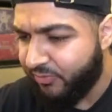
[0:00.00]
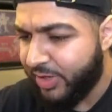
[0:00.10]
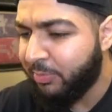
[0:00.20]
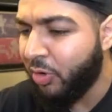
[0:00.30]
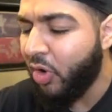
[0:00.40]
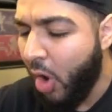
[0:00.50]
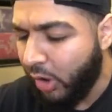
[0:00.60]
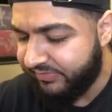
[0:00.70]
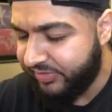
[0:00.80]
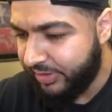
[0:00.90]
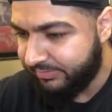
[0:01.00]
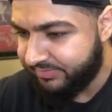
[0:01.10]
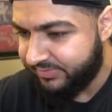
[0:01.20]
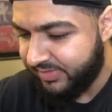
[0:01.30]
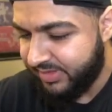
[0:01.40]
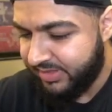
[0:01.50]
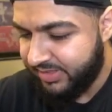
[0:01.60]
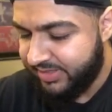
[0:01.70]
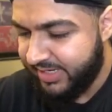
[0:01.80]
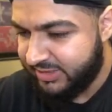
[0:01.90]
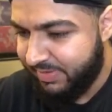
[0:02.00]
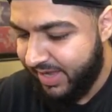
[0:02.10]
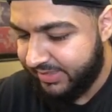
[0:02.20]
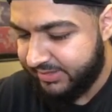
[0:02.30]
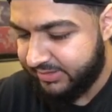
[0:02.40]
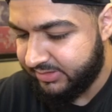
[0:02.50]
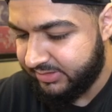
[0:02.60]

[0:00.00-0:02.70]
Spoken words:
We gotta pull all of them. Next pack.